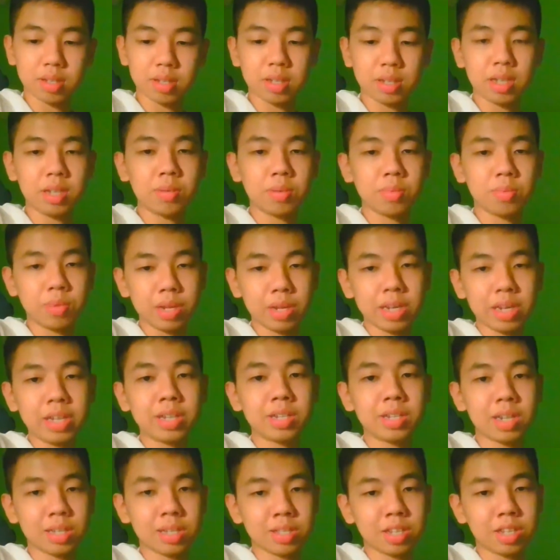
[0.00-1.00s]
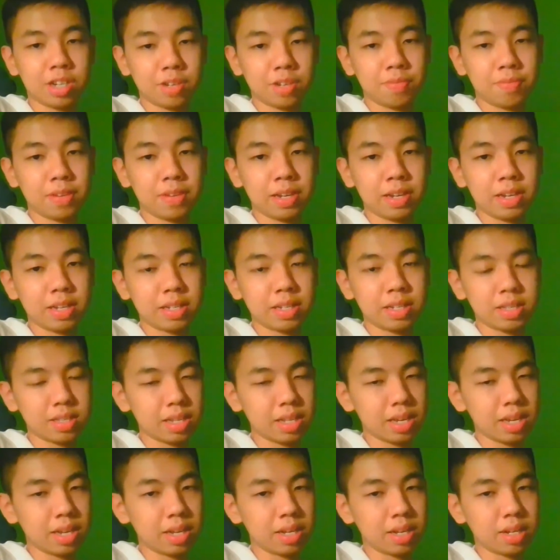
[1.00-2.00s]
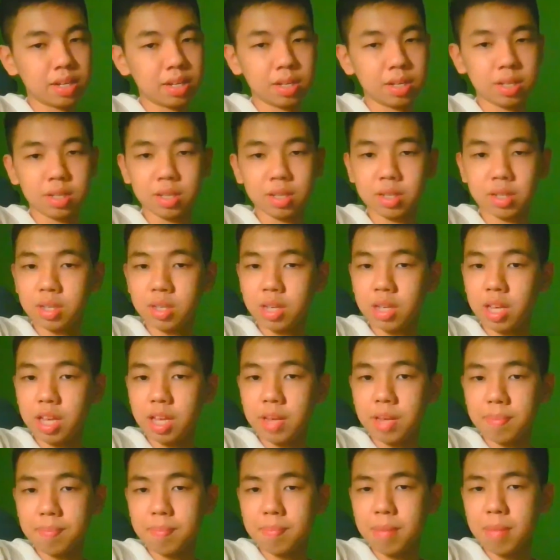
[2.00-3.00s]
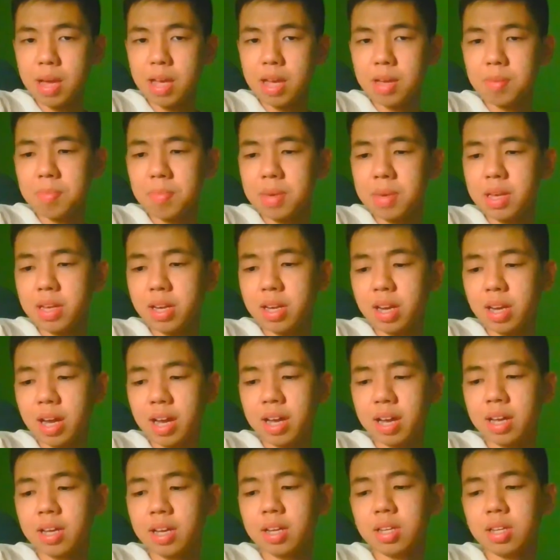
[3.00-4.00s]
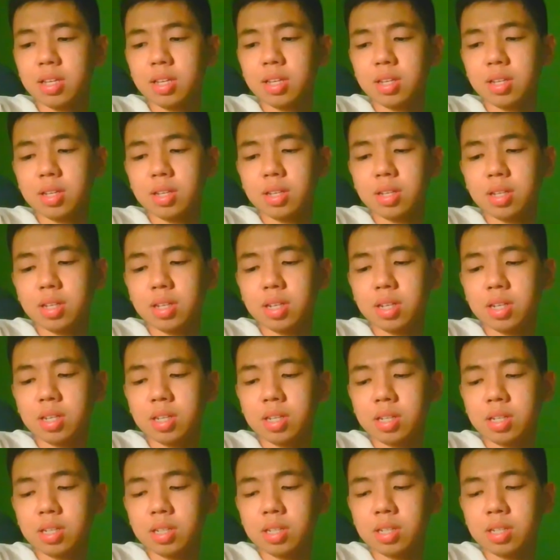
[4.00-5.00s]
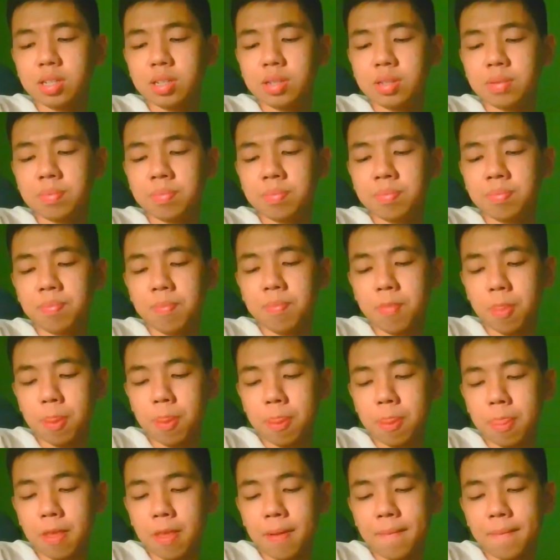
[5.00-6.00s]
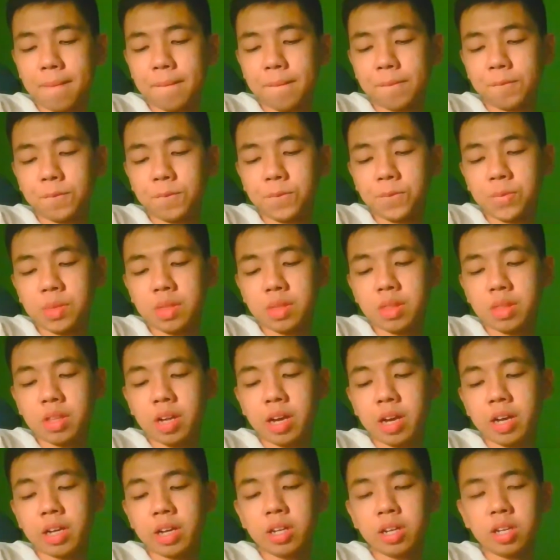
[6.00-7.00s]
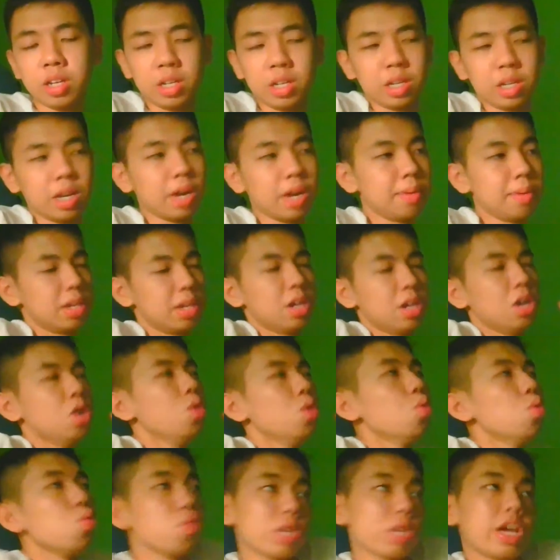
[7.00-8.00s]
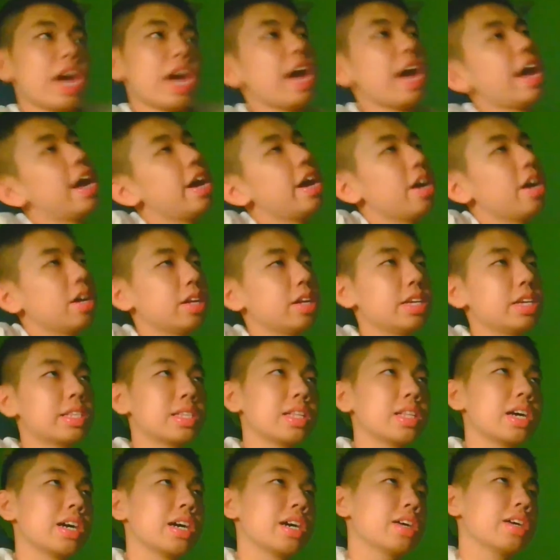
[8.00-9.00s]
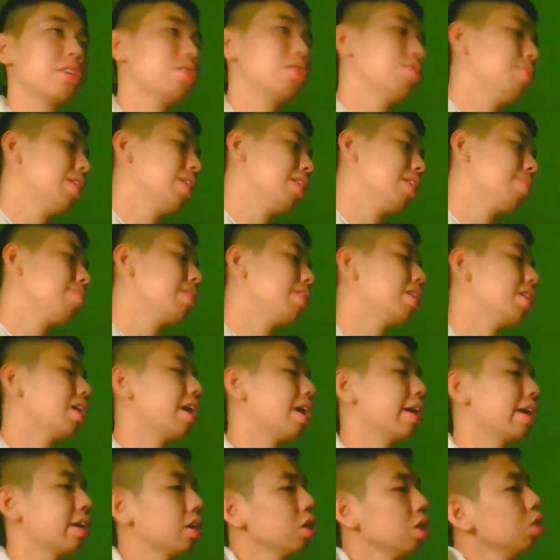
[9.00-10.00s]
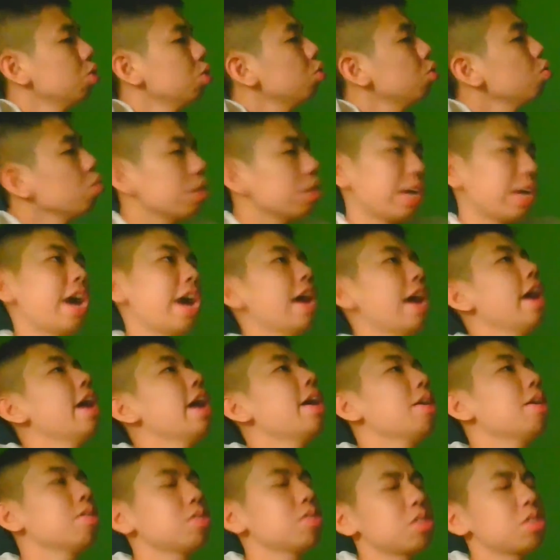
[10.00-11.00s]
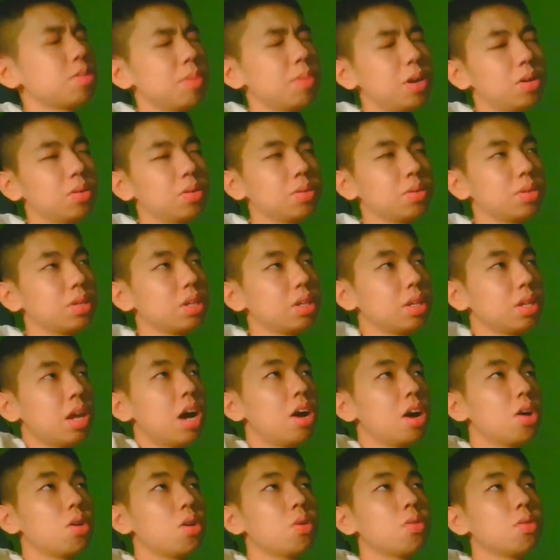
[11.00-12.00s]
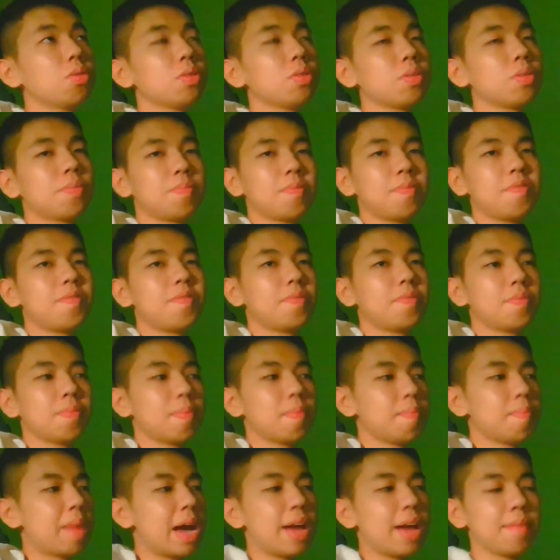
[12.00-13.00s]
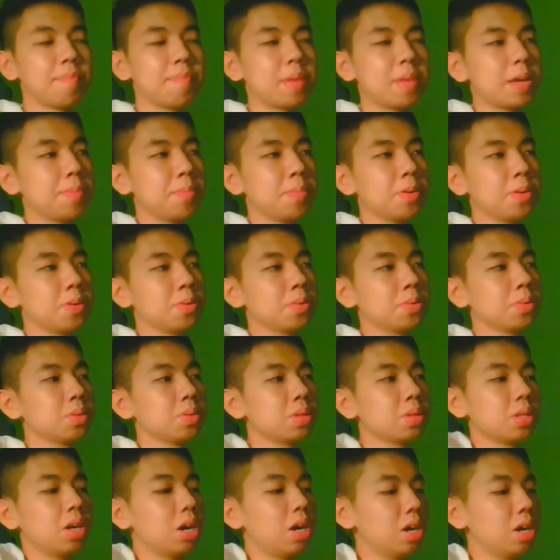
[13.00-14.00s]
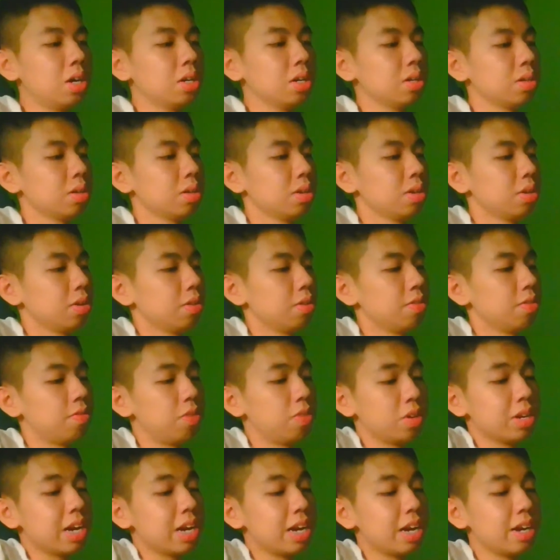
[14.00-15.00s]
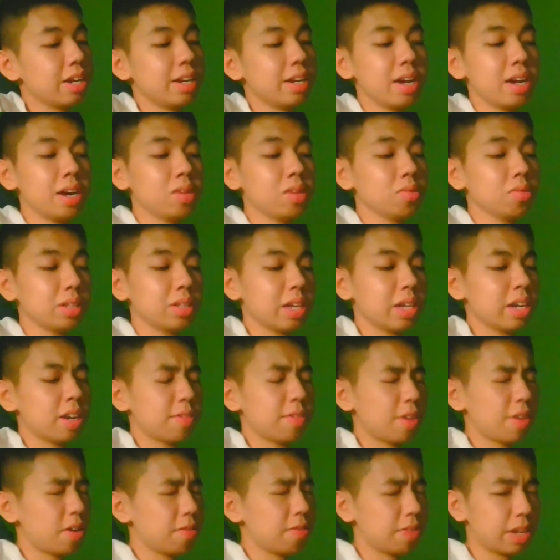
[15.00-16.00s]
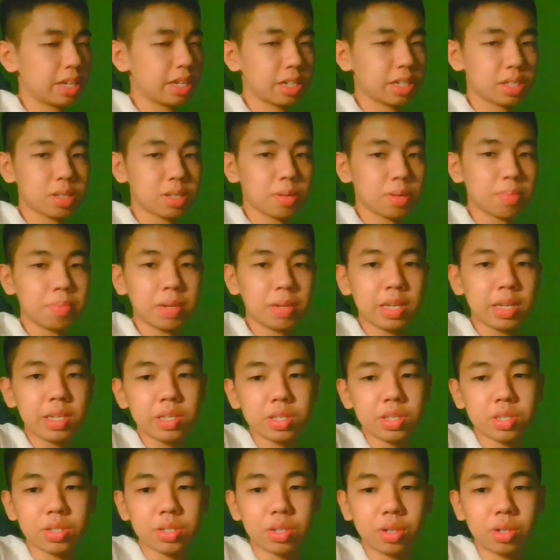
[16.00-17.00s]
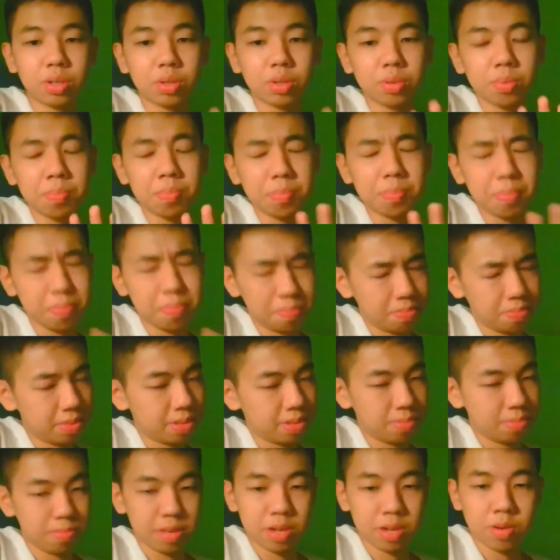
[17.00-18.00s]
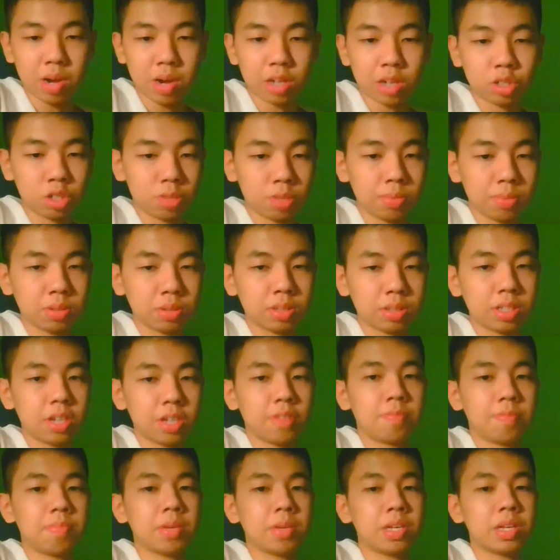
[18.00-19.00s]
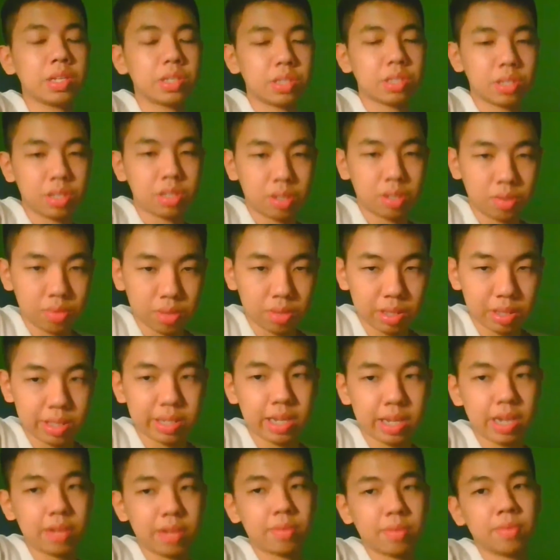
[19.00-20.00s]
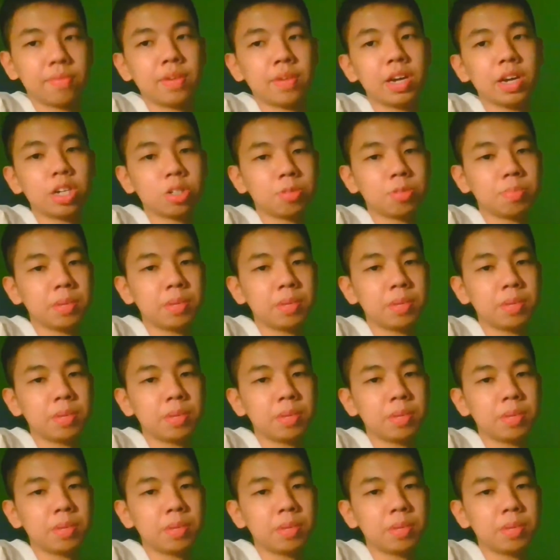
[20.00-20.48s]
It really does hurt feelings, and it may be um I mean, who cares? It's like you may be like, who cares about how bad people thought for that they don't think about things? Please don't be retributive. Please don't take revenge.